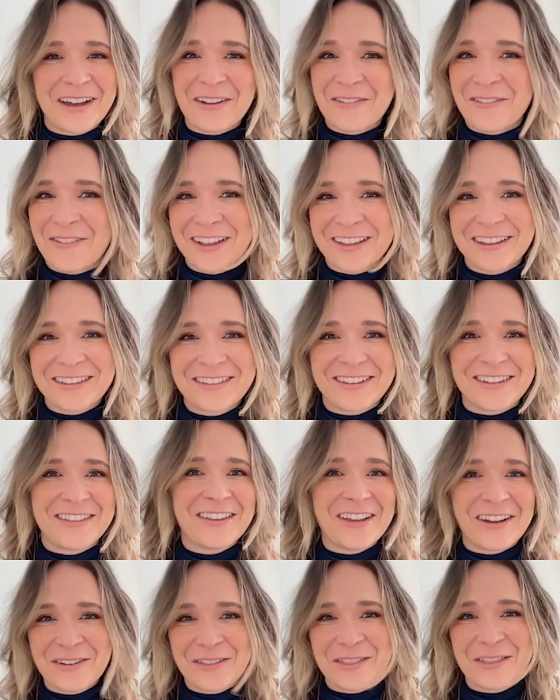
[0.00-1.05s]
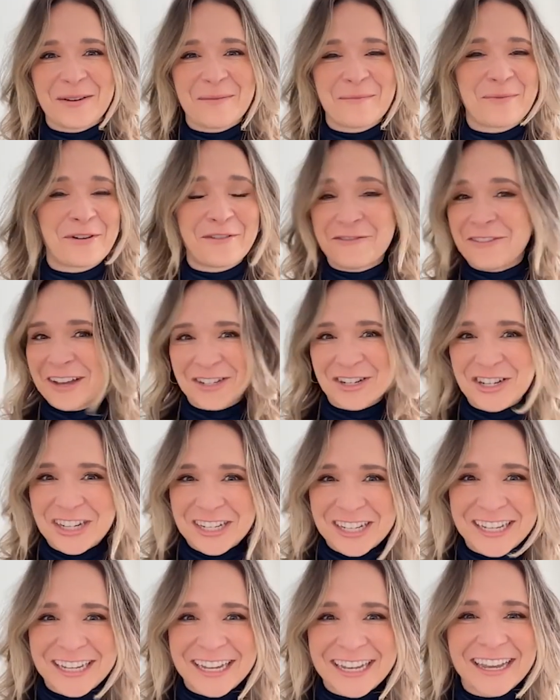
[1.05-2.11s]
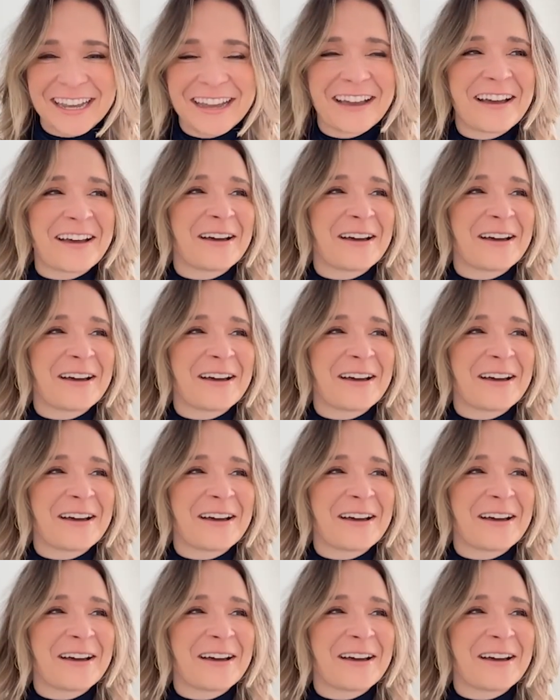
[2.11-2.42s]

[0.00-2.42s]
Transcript: I wanted to know them professionally.